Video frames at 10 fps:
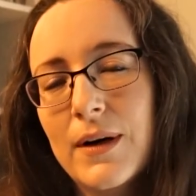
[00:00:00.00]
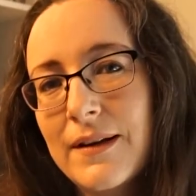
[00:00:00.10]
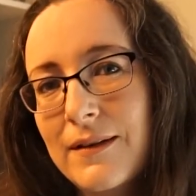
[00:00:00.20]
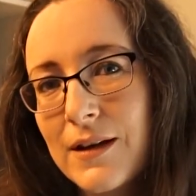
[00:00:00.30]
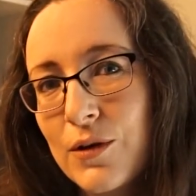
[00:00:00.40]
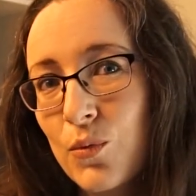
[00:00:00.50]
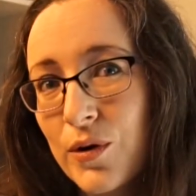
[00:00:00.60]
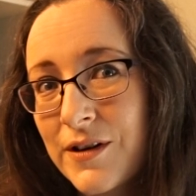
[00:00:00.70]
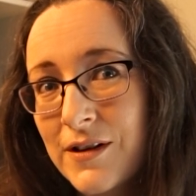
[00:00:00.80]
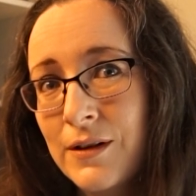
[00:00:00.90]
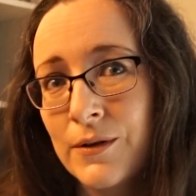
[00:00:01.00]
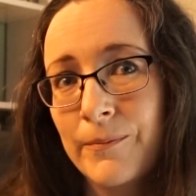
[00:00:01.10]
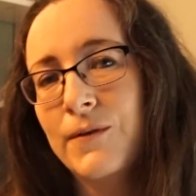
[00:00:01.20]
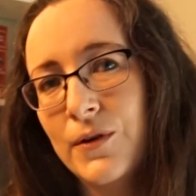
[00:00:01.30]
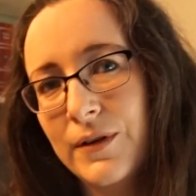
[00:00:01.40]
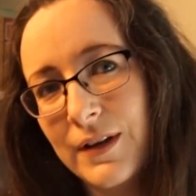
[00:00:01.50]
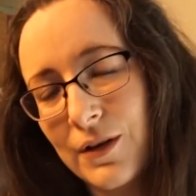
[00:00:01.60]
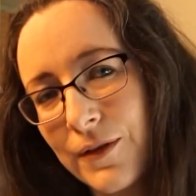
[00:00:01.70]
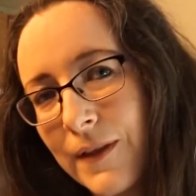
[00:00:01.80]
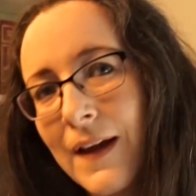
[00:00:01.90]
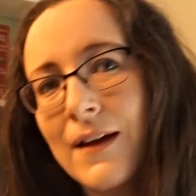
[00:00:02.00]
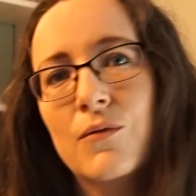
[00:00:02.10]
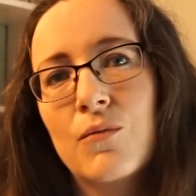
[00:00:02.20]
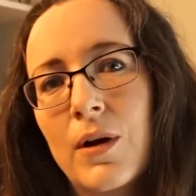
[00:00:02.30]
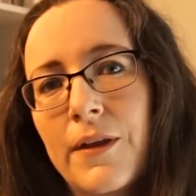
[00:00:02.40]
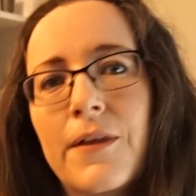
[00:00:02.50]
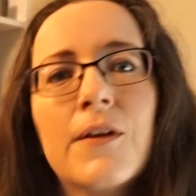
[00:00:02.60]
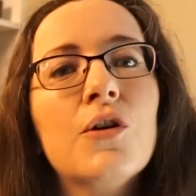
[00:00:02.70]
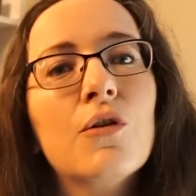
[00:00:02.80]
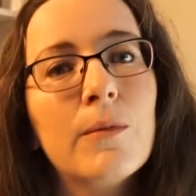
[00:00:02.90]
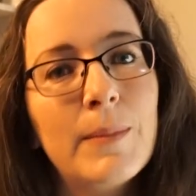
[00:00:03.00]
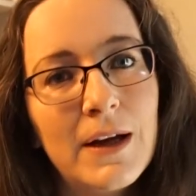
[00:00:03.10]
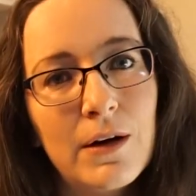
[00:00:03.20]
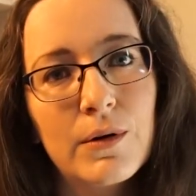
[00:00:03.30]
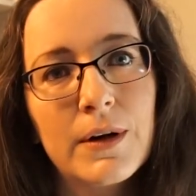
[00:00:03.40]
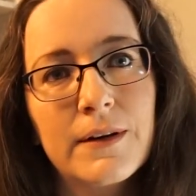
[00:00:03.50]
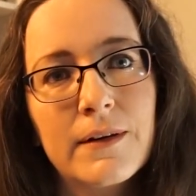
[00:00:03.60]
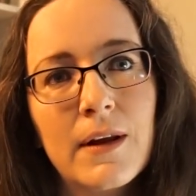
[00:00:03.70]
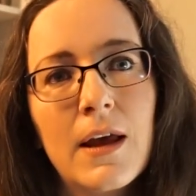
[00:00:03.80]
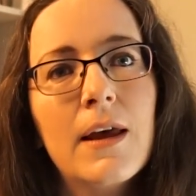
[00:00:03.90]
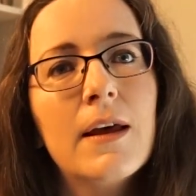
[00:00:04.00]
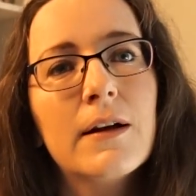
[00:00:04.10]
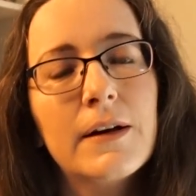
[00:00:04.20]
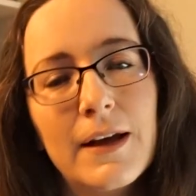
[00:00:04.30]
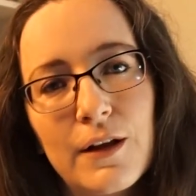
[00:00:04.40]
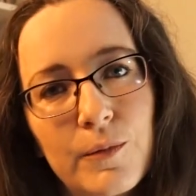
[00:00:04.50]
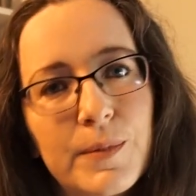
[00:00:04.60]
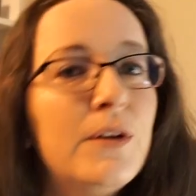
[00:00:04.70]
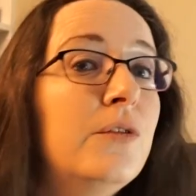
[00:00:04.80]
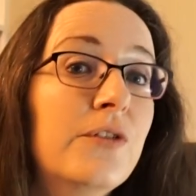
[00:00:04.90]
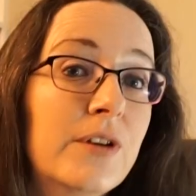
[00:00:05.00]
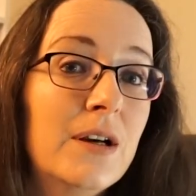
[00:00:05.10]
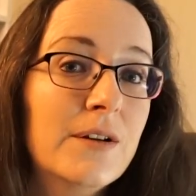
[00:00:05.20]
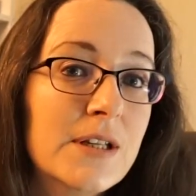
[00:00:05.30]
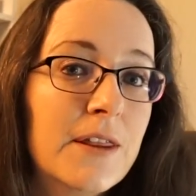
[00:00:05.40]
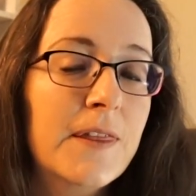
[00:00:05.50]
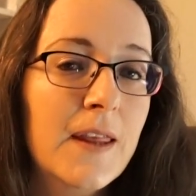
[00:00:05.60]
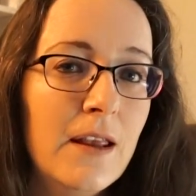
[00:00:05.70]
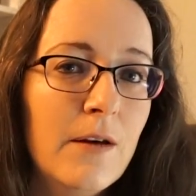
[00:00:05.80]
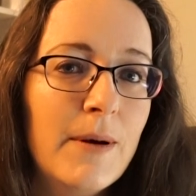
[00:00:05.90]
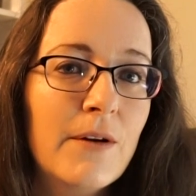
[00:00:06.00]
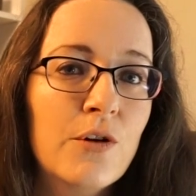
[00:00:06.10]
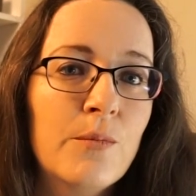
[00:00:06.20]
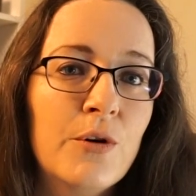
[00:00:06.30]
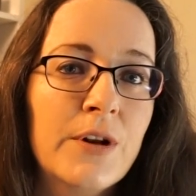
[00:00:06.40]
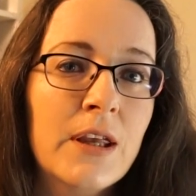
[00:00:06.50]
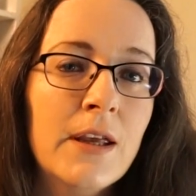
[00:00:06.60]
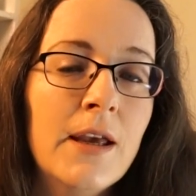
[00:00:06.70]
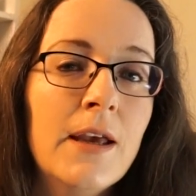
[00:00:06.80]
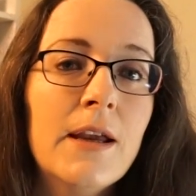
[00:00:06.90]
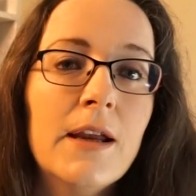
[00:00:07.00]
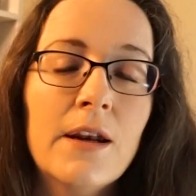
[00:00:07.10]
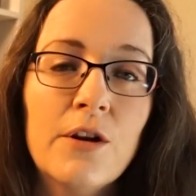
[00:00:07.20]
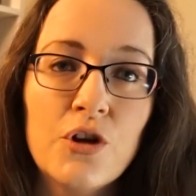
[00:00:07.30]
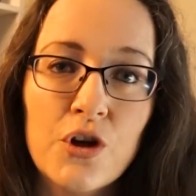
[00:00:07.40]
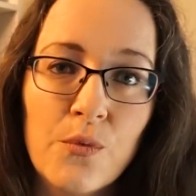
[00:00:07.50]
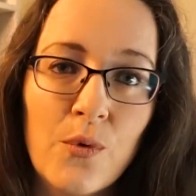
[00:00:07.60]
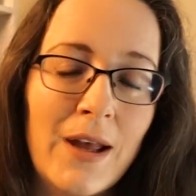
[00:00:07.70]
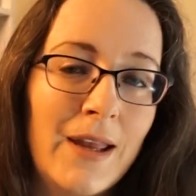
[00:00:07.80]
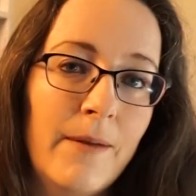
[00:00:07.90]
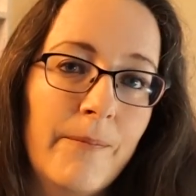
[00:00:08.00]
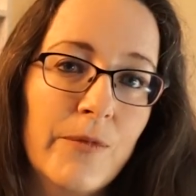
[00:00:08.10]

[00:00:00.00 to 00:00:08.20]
it is that you want to do. Focusing on that rather than your appearance can help you start to think about your body in a new way.